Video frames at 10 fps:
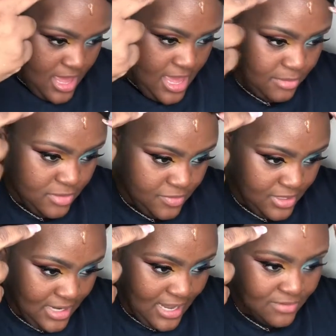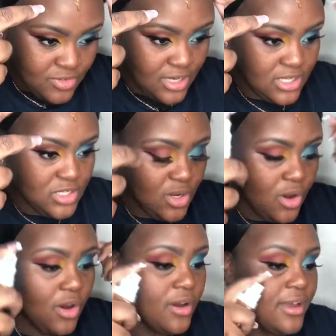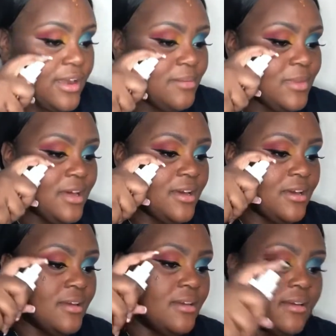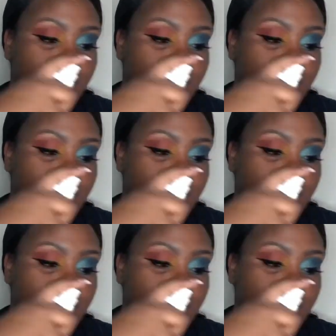He was real live trying to talk, and I'm like,